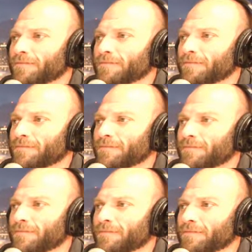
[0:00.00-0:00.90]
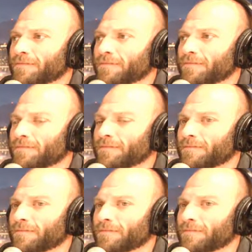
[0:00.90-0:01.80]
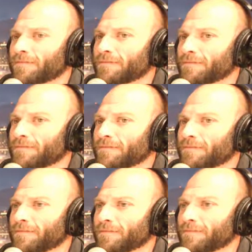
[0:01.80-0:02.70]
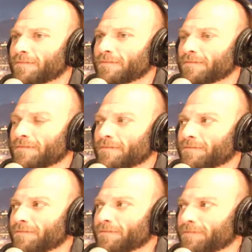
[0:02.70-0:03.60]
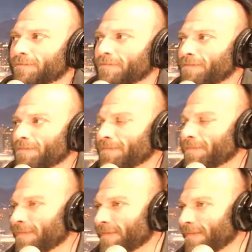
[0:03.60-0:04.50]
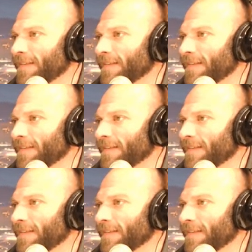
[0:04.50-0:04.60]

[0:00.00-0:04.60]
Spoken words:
No words are spoken by the person on screen.